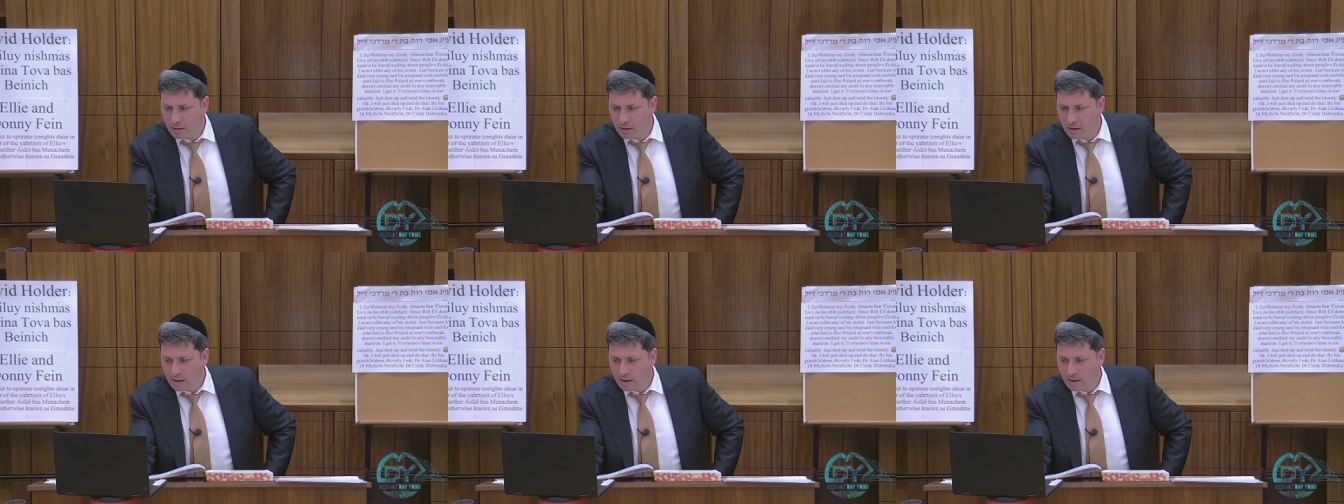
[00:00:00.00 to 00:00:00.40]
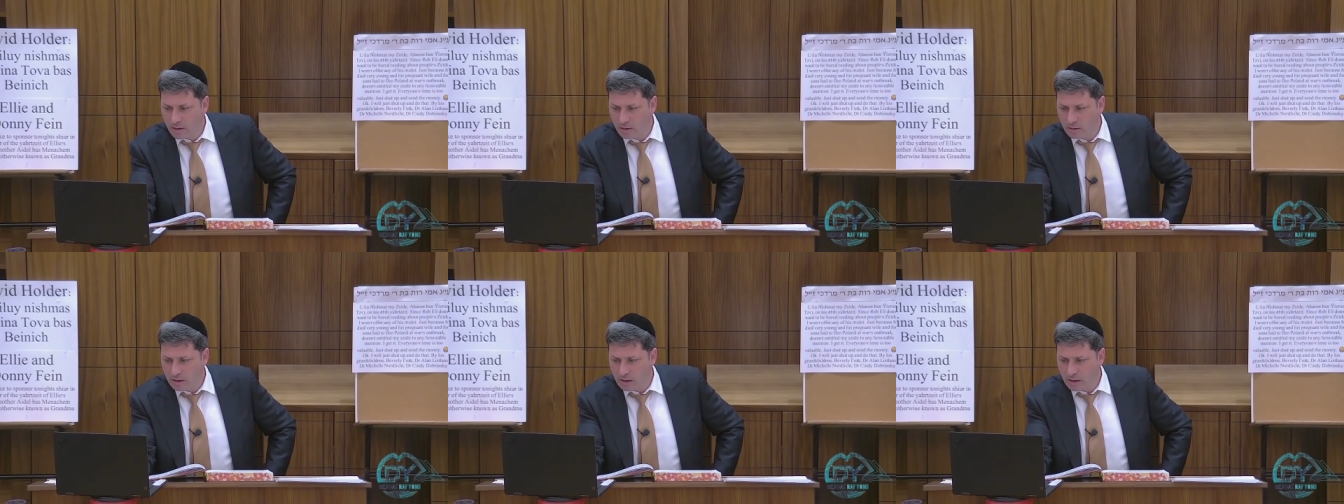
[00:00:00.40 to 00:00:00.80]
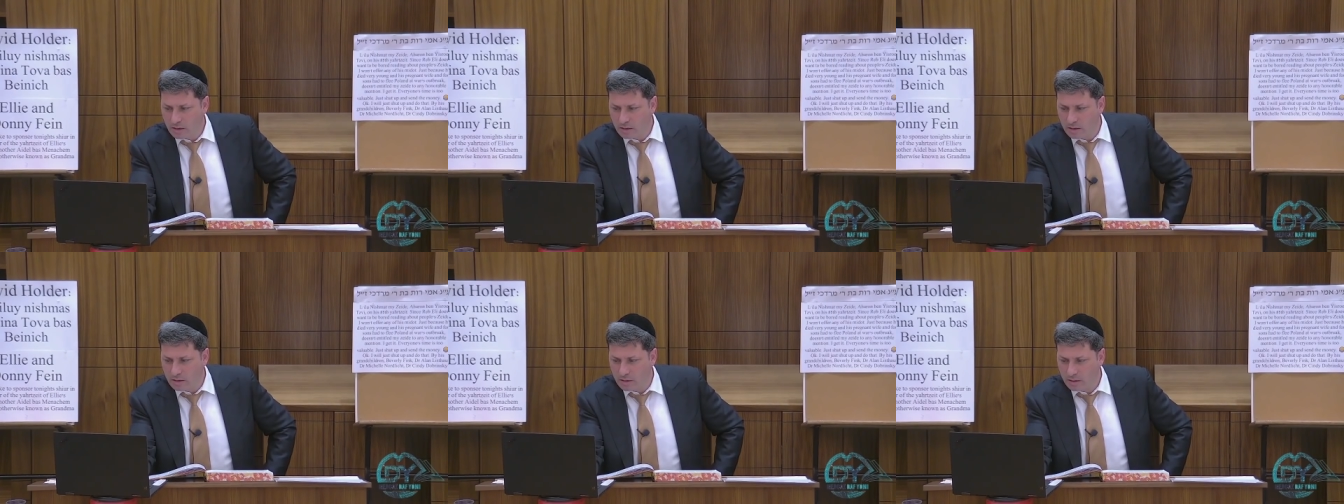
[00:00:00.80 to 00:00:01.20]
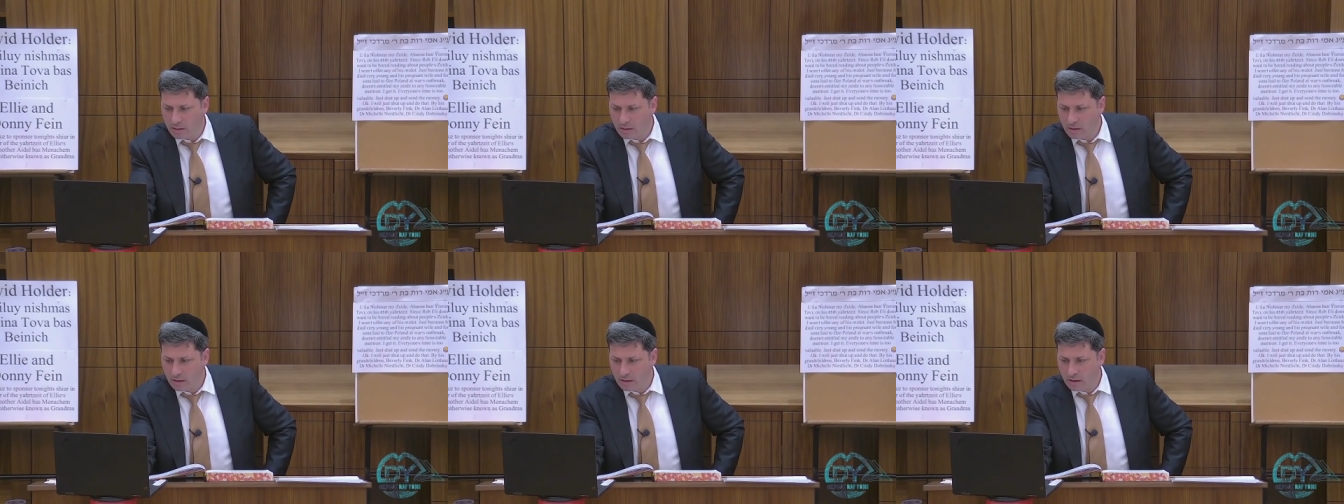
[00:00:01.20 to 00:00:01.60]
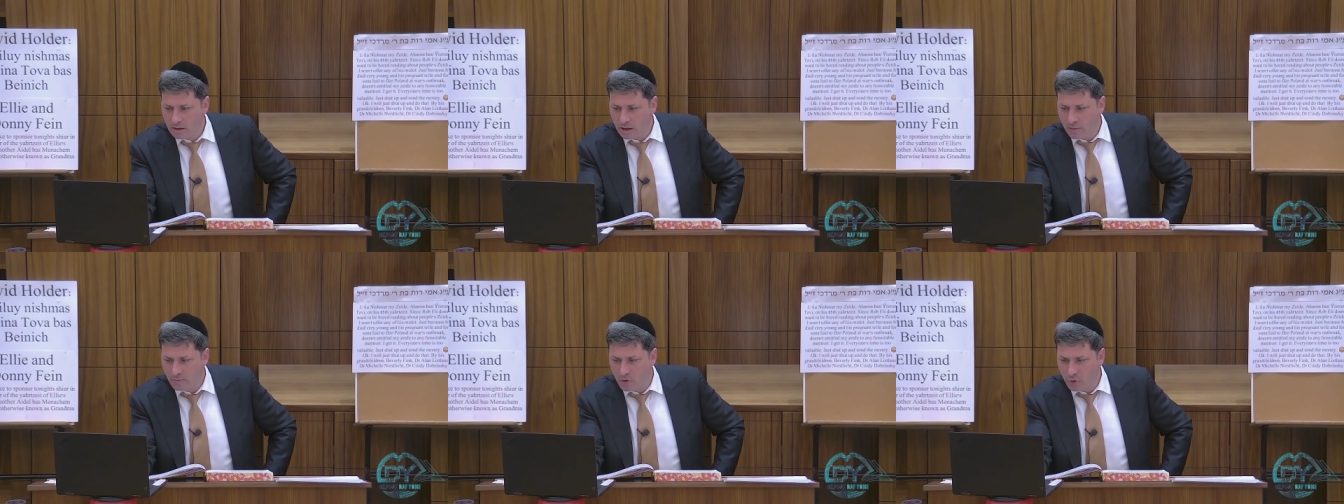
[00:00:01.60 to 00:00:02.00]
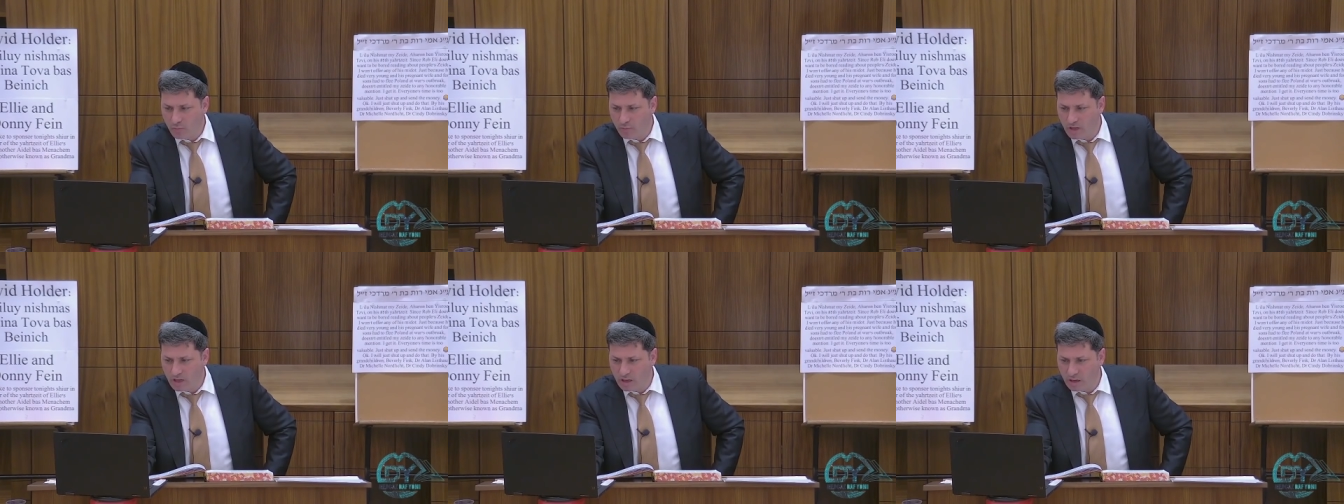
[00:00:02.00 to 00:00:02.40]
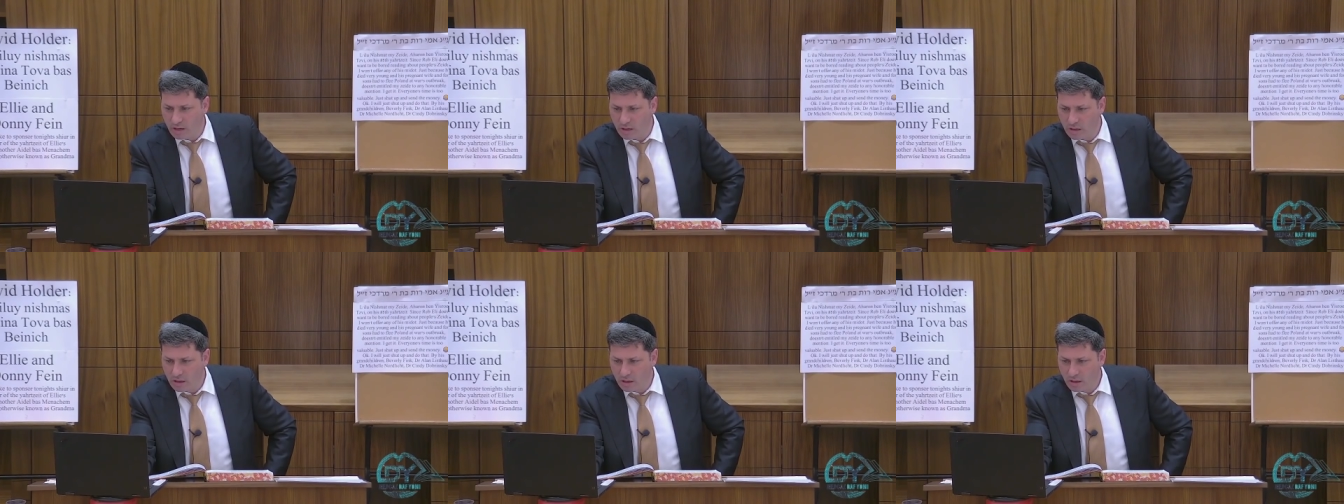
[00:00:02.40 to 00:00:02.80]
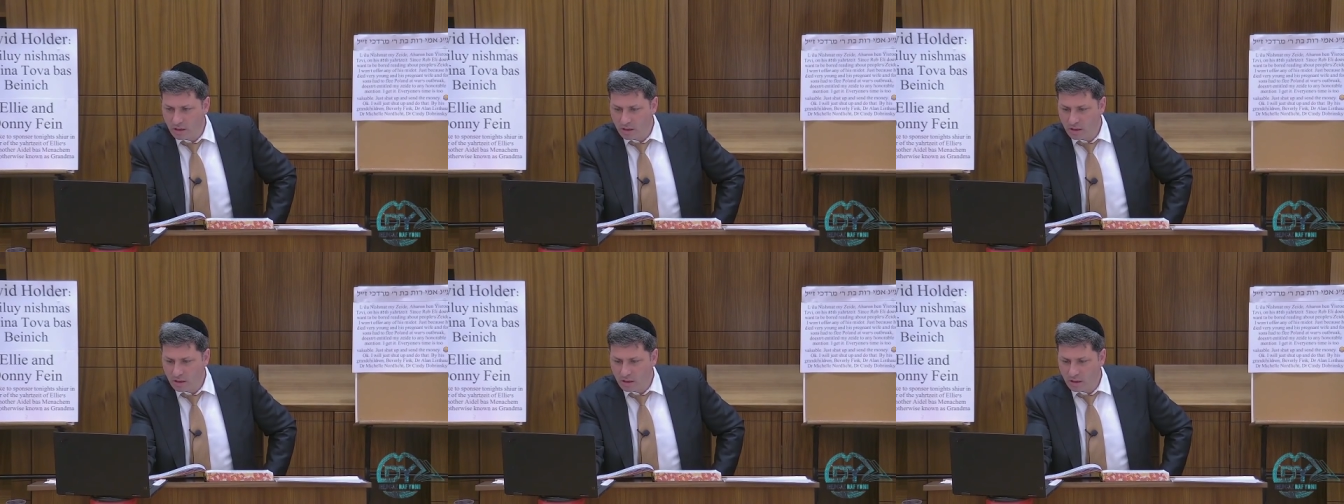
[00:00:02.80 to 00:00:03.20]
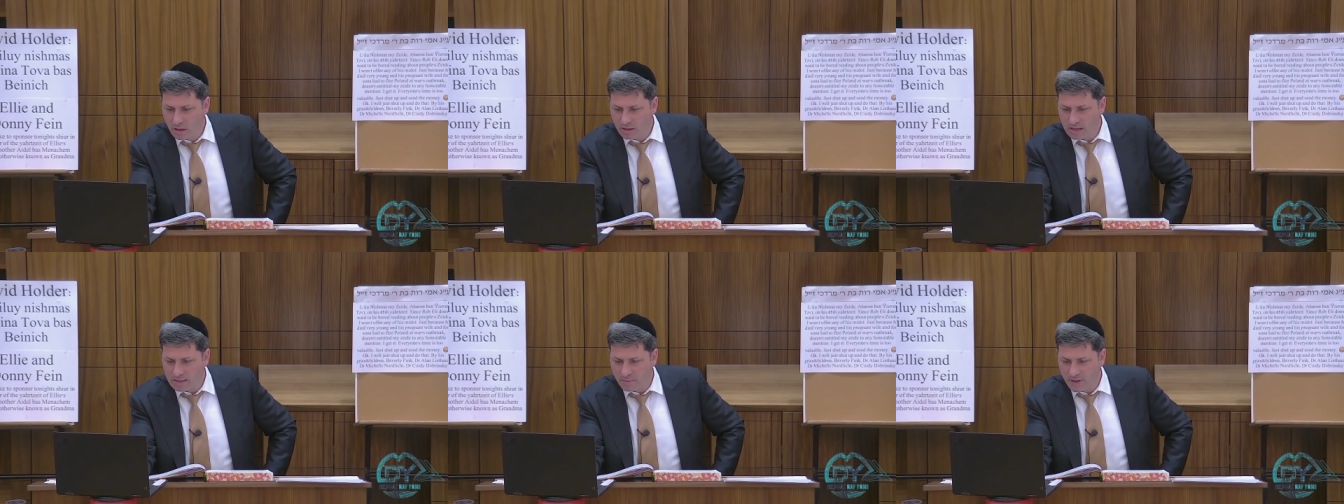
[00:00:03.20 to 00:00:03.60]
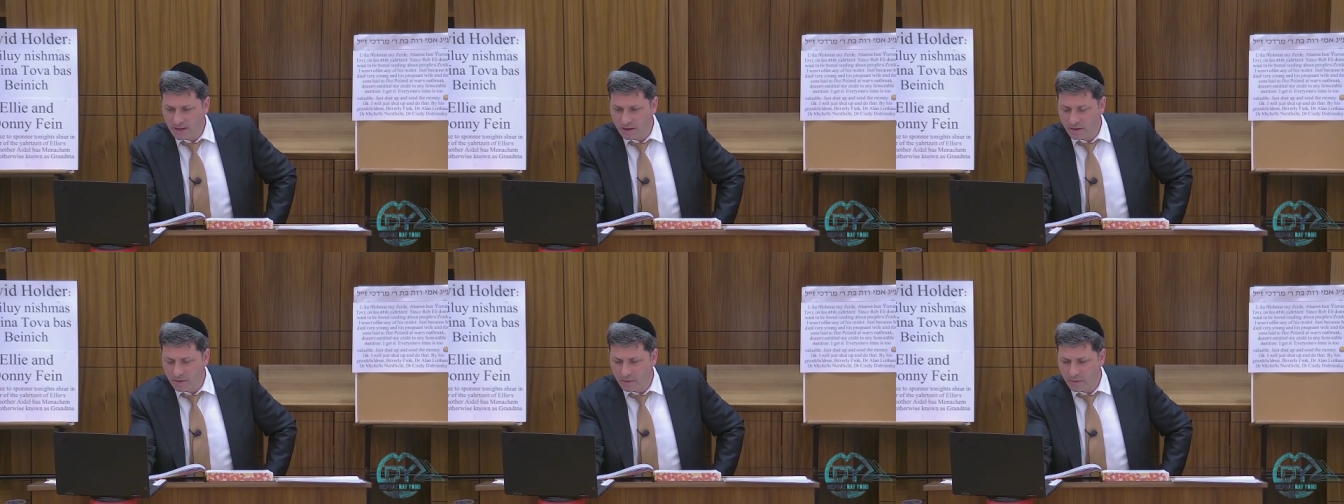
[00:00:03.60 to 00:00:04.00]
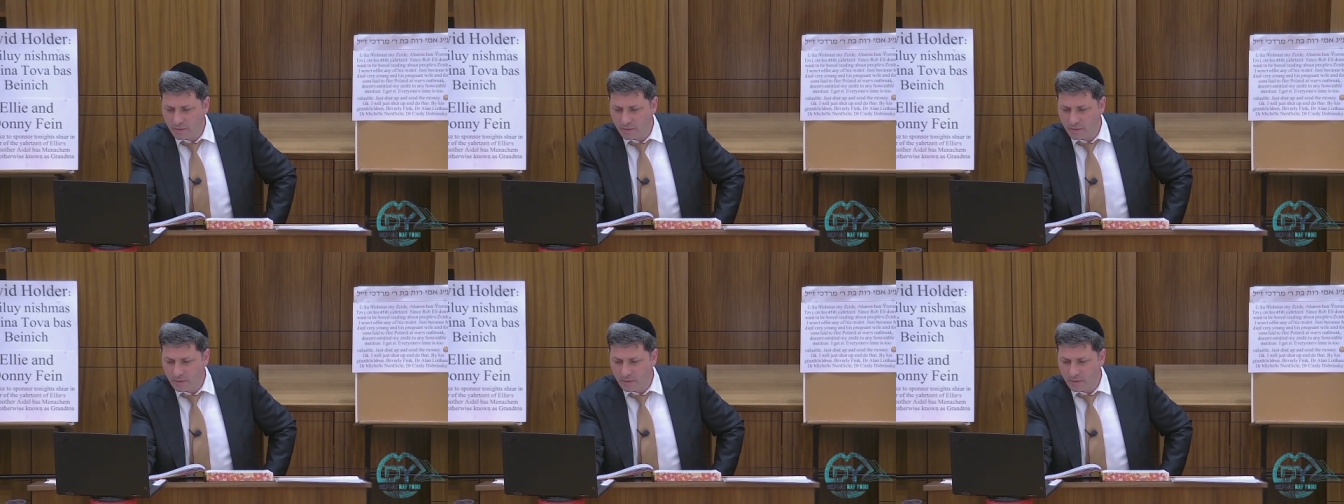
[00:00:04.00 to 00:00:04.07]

Okay, hold on. Unmute me. Oh, that's better.